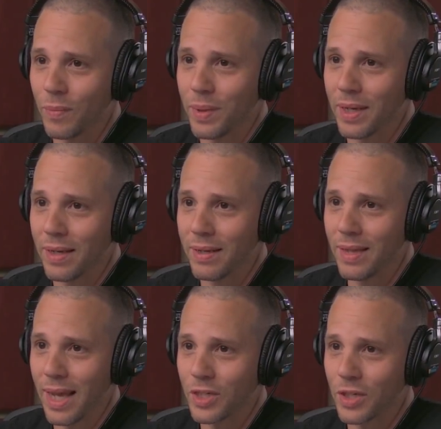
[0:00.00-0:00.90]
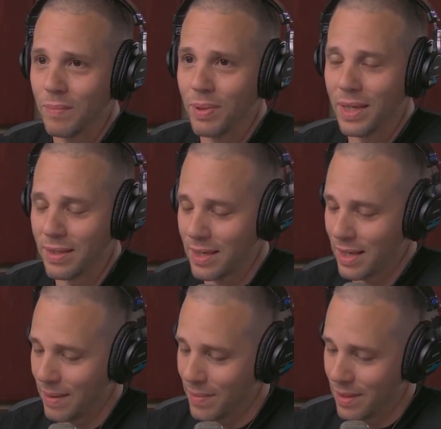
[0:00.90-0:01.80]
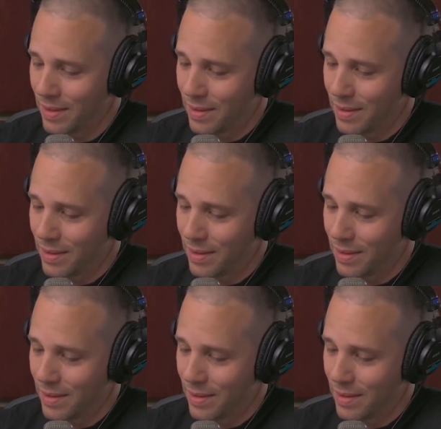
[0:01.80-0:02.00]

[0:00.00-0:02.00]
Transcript: yeah. forbid they actually beat a team.